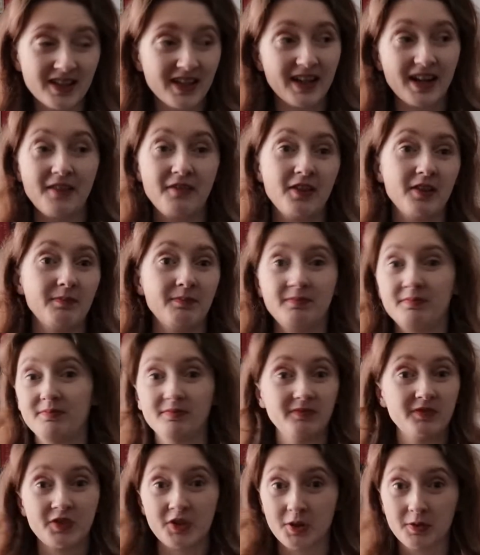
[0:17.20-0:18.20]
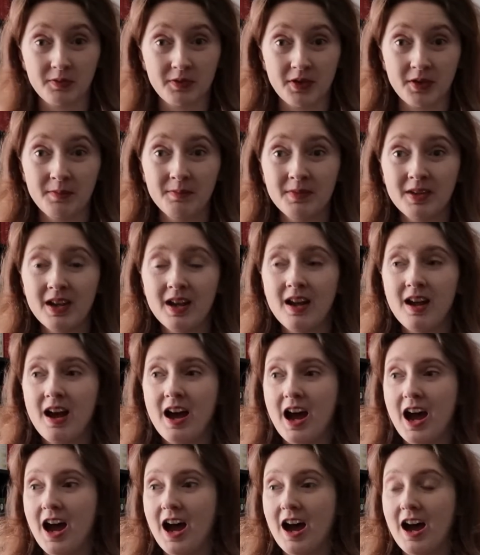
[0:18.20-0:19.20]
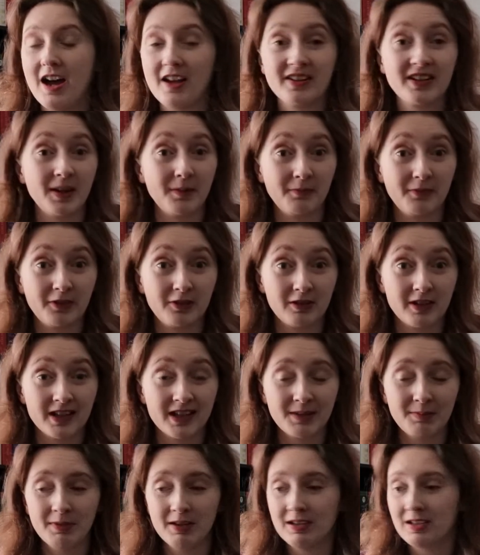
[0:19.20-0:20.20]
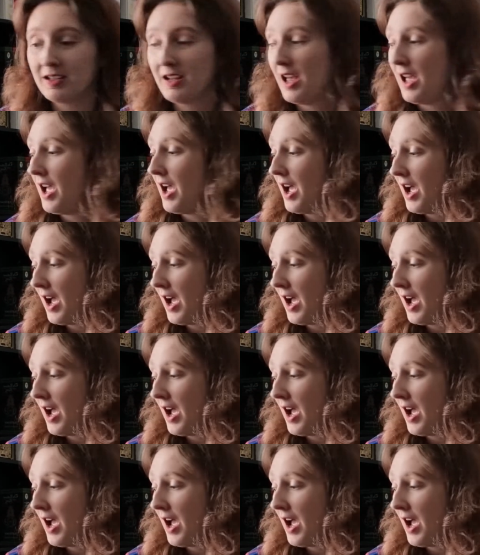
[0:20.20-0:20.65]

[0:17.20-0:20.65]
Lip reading: because I never showed them, some for Christmas,